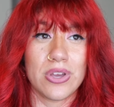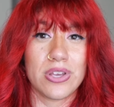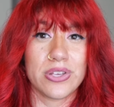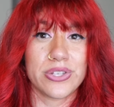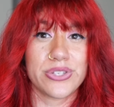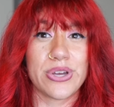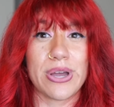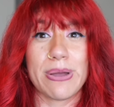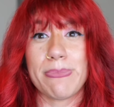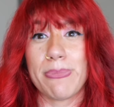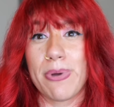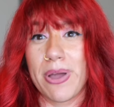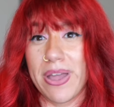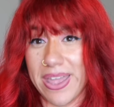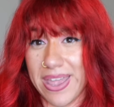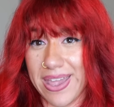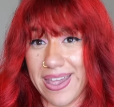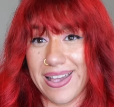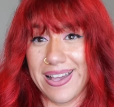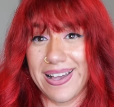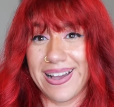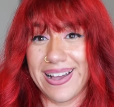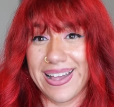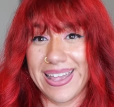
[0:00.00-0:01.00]
so I'm
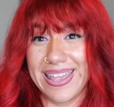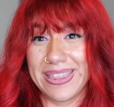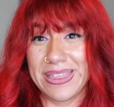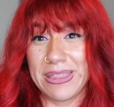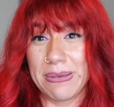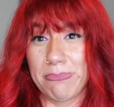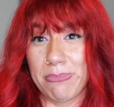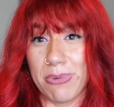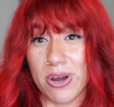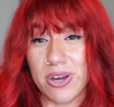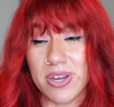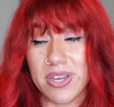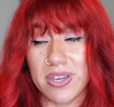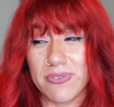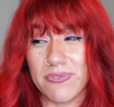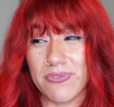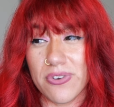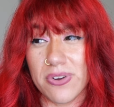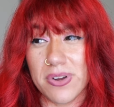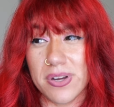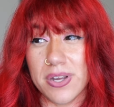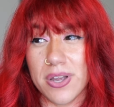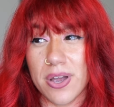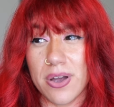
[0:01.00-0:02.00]
in the market
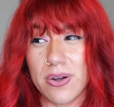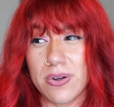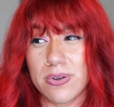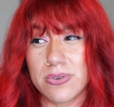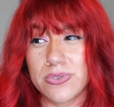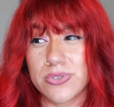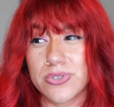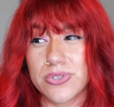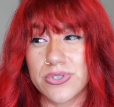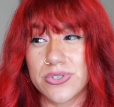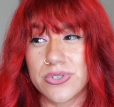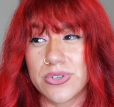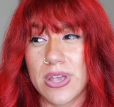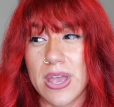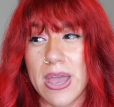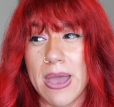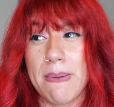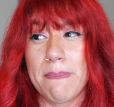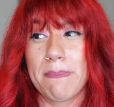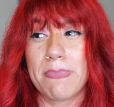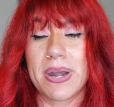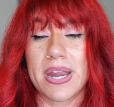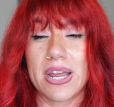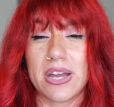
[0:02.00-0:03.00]
for a coach,
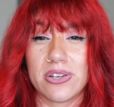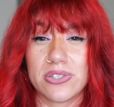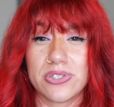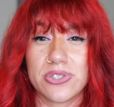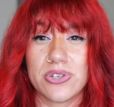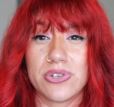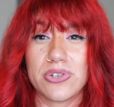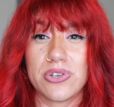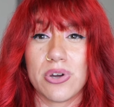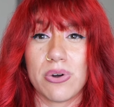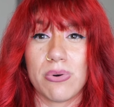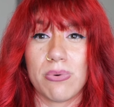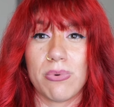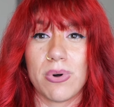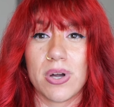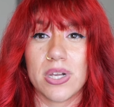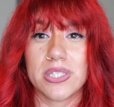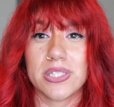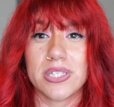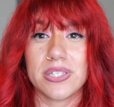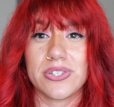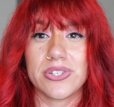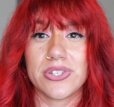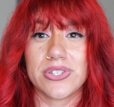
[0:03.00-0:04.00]
but I also don't
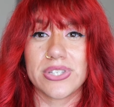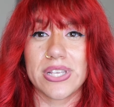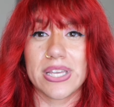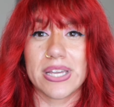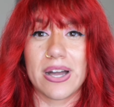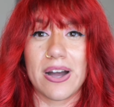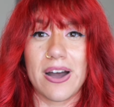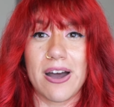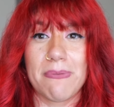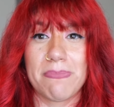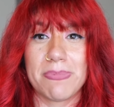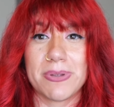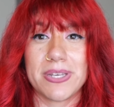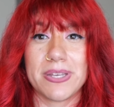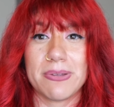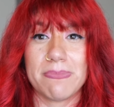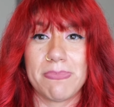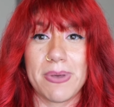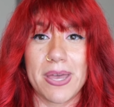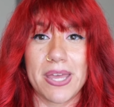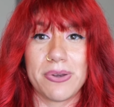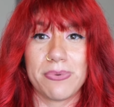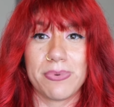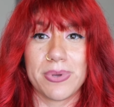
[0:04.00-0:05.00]
want to just like hop into
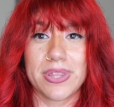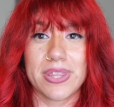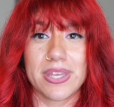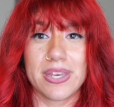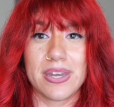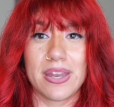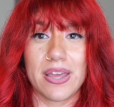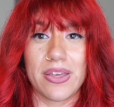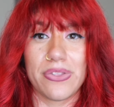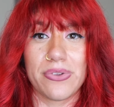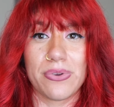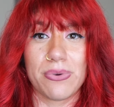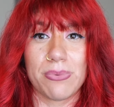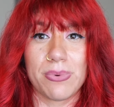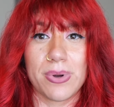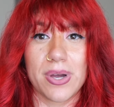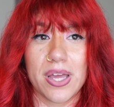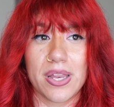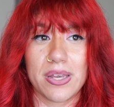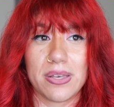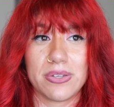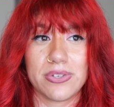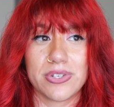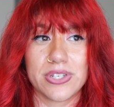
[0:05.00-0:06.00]
bed with another
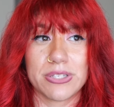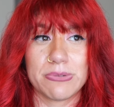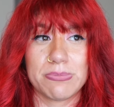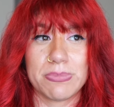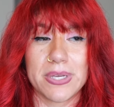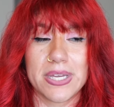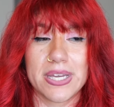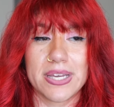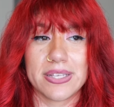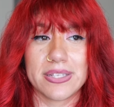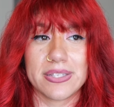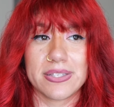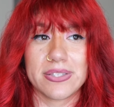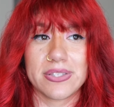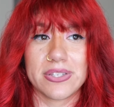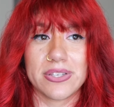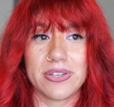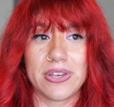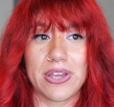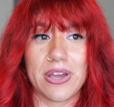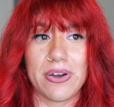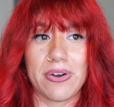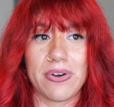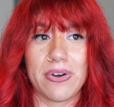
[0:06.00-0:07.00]
one just because,
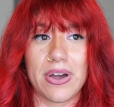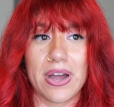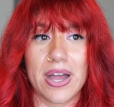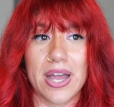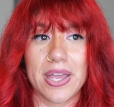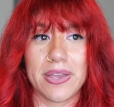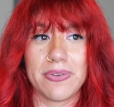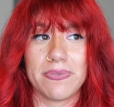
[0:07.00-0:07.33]
you know,